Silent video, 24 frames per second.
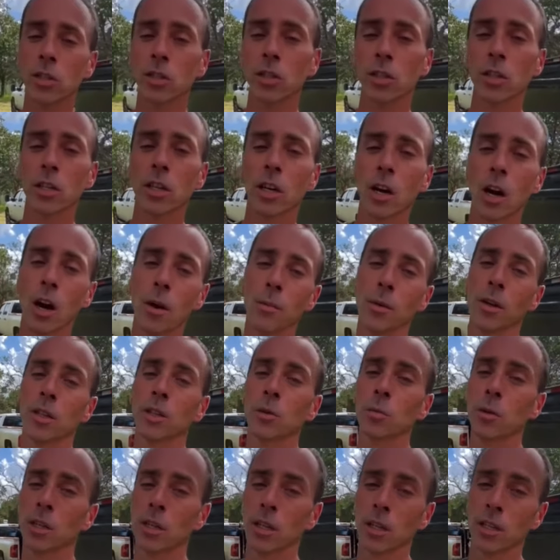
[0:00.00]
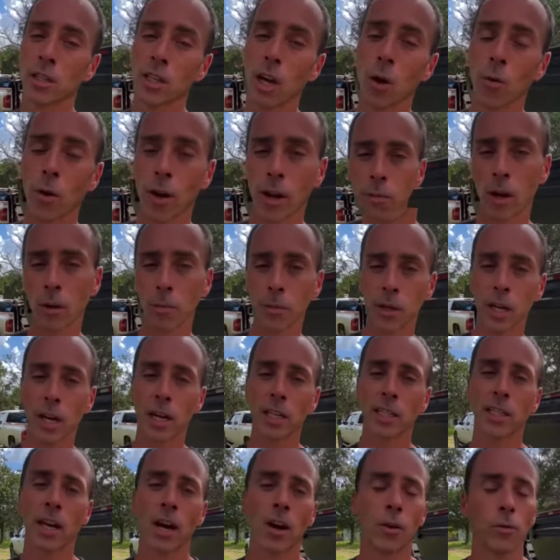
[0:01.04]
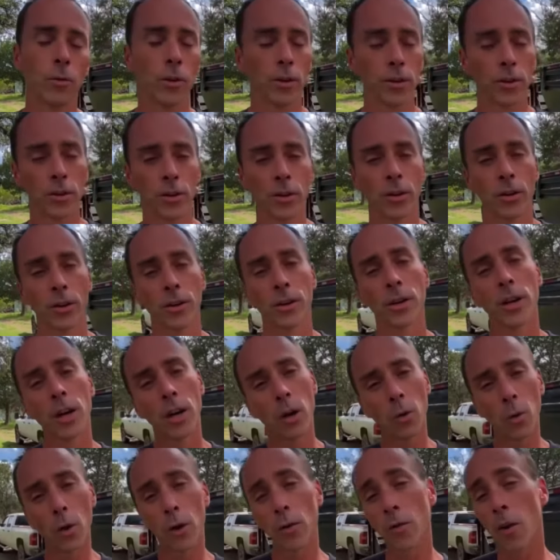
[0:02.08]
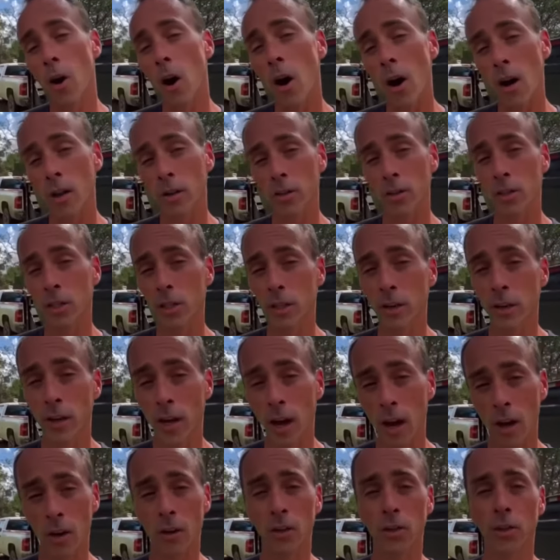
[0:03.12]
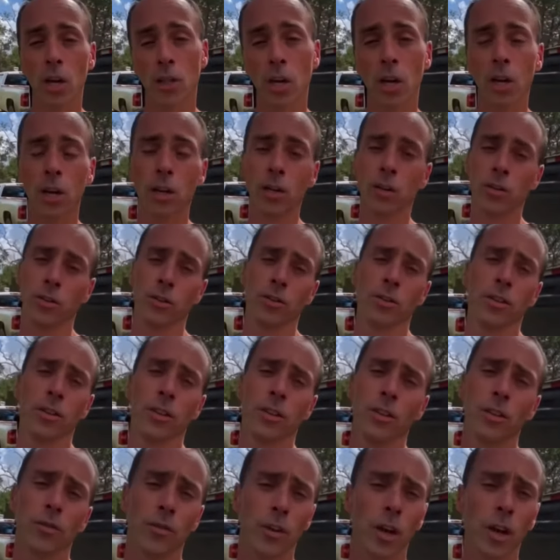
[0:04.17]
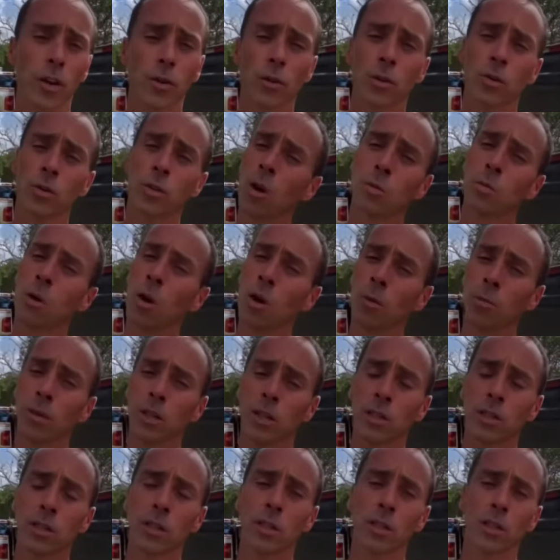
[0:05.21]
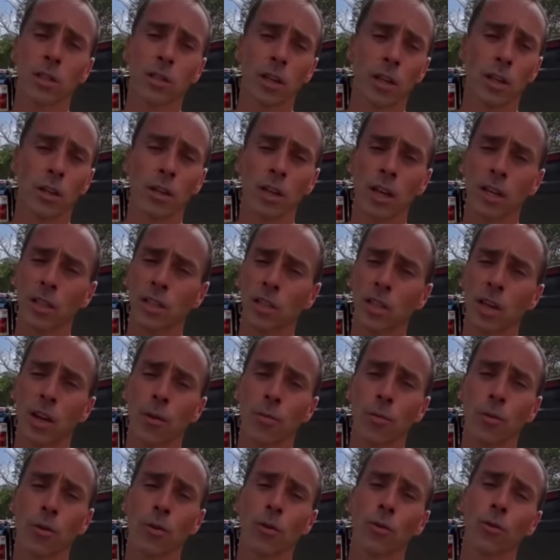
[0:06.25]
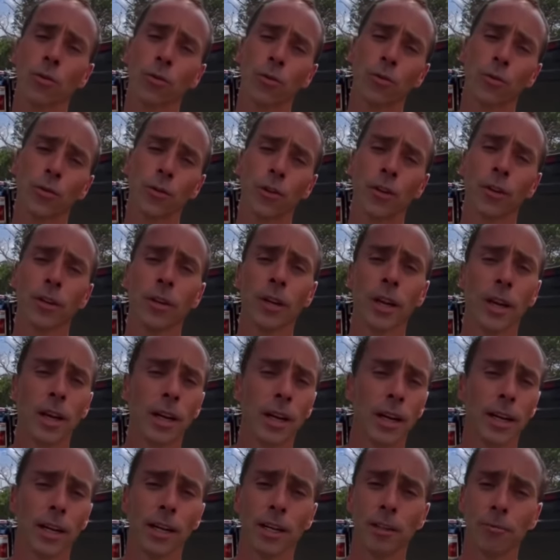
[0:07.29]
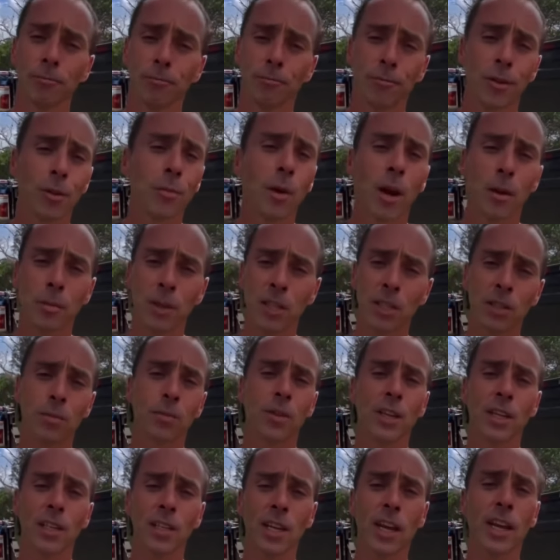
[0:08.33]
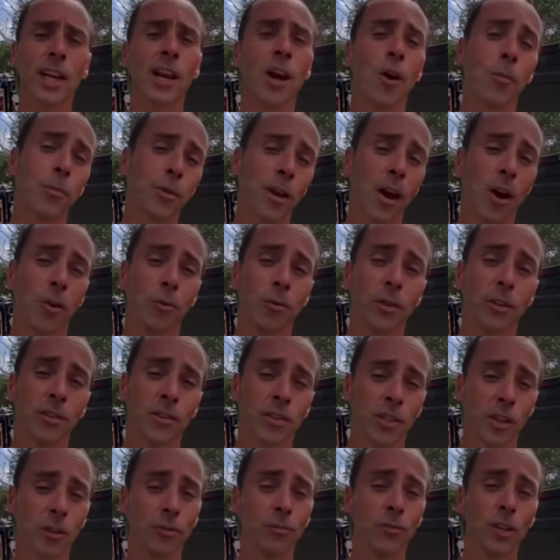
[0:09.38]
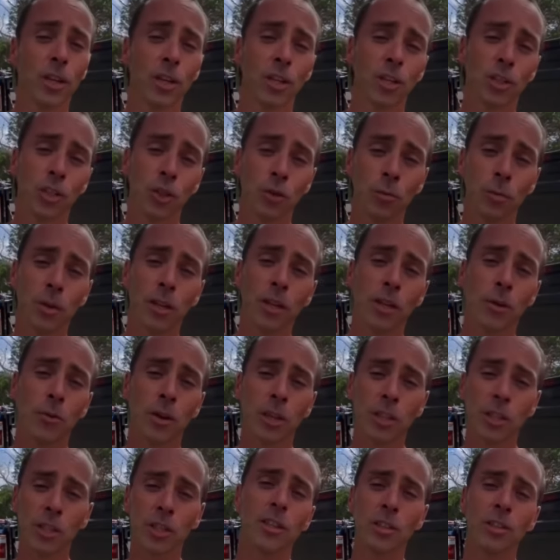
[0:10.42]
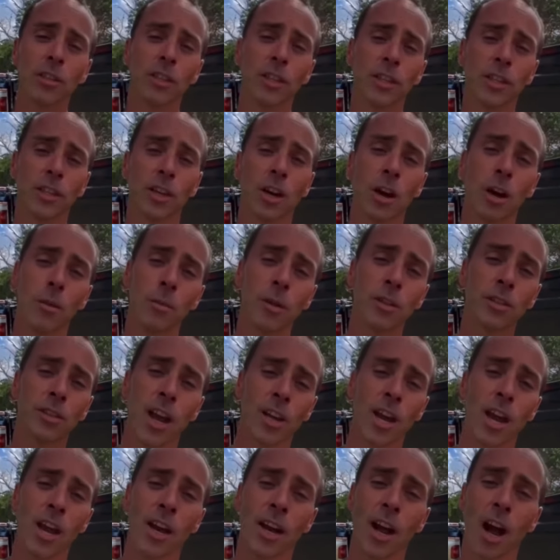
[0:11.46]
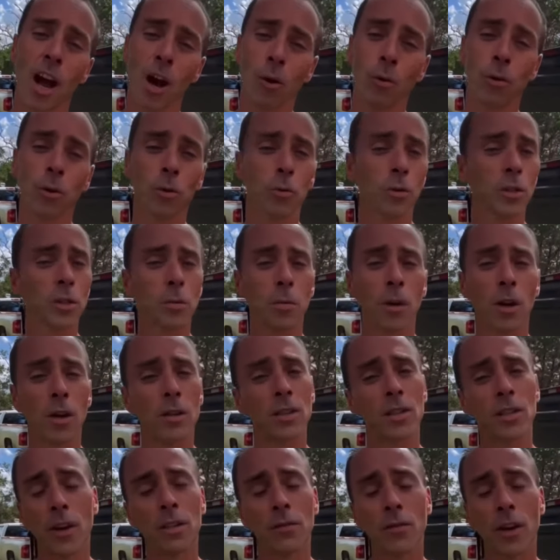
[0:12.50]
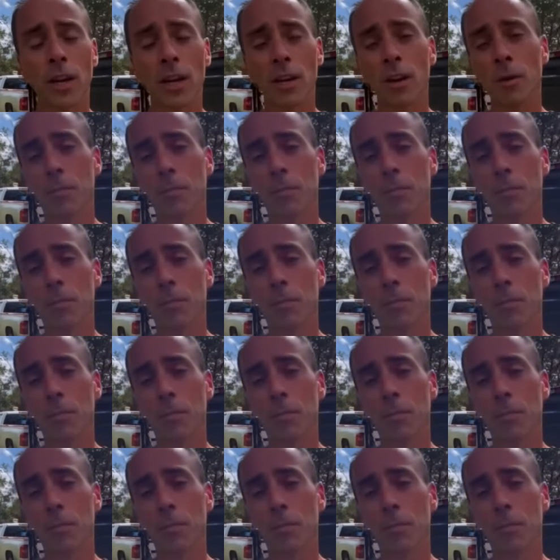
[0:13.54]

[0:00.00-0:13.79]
in the comments because I want to help you guys out. Whether you're one of our haulers here at iHaulJunk or you've got your own small business like a landscaper or a roofer, uh, there might be some things I can help you out with. So shoot me a question in the comments and I will respond, see if I can help